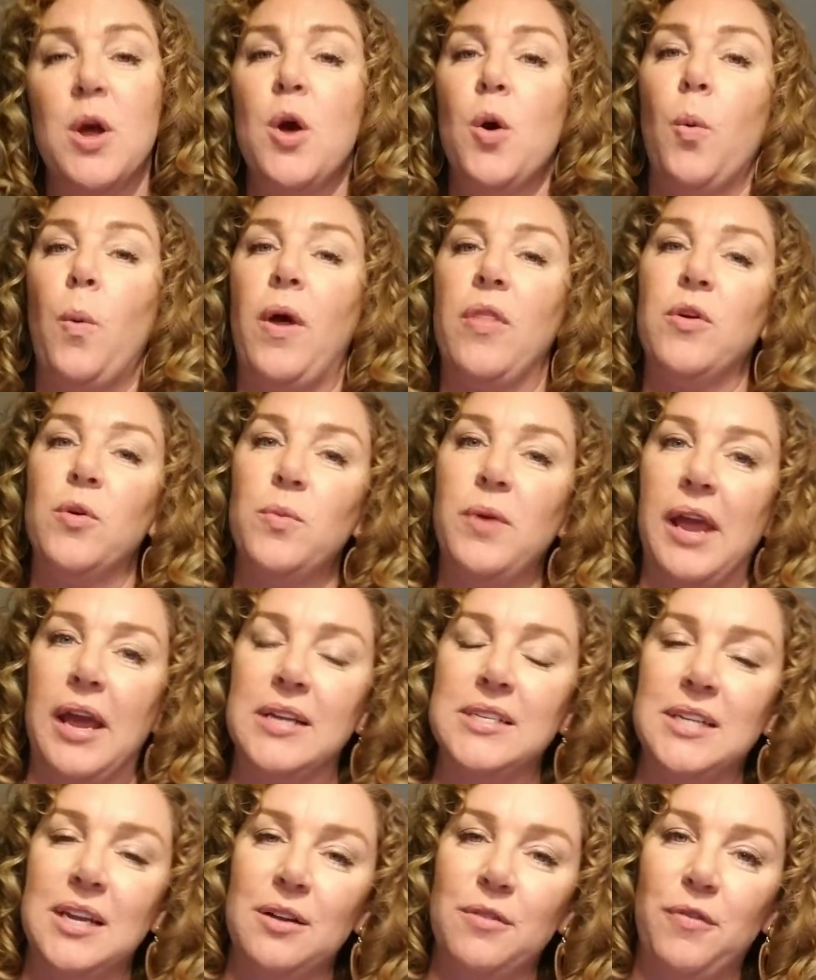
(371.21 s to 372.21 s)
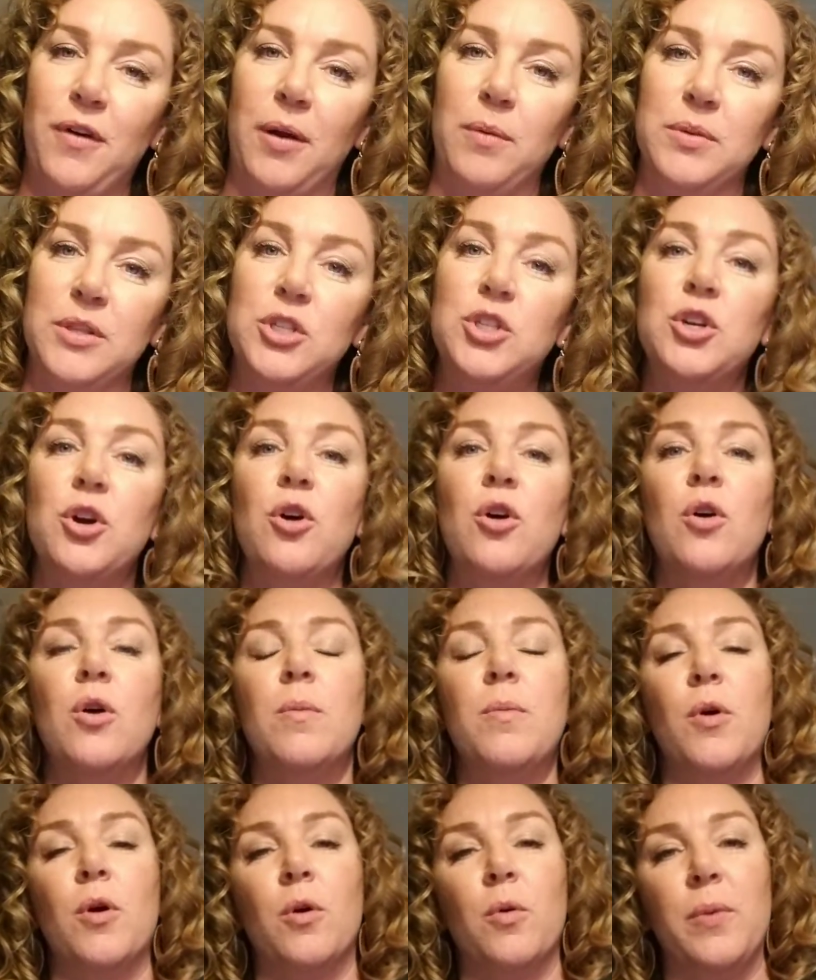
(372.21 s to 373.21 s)
whether we identify with
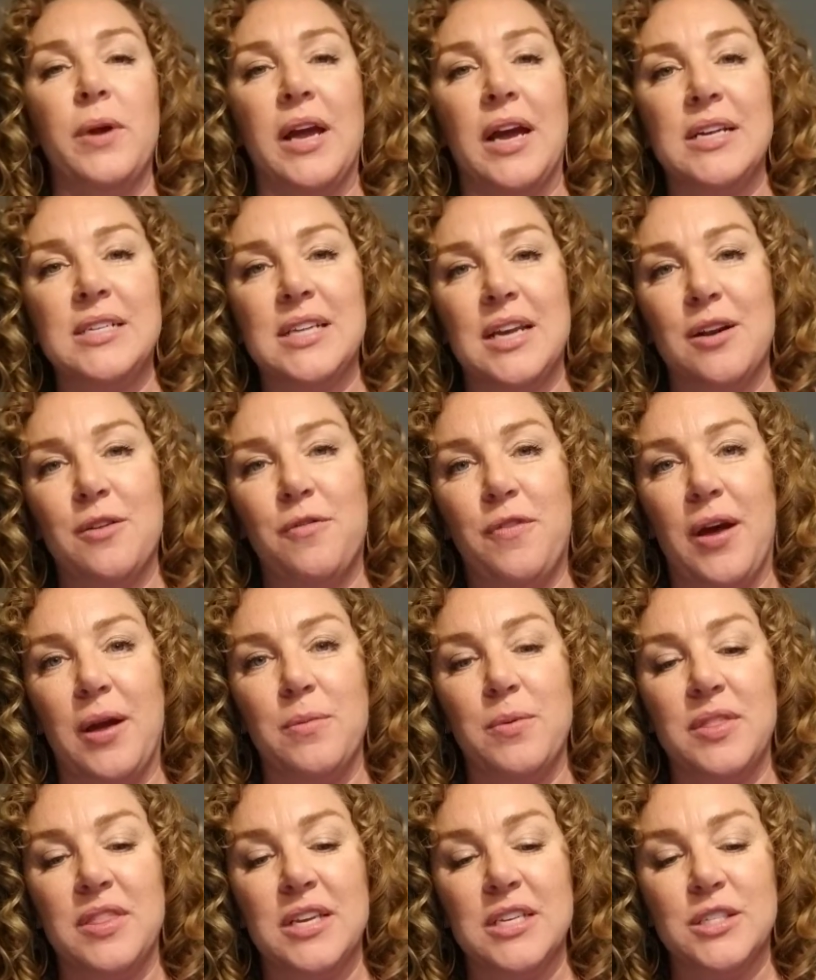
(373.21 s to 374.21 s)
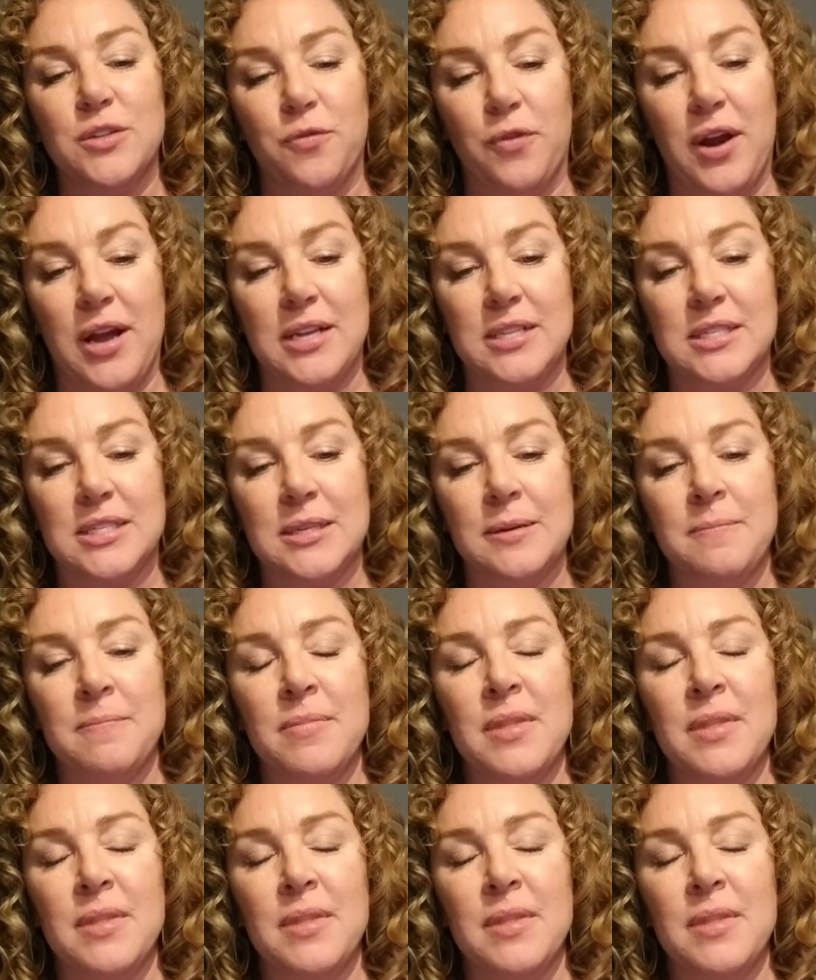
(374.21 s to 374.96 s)
Job or we identify with his friends.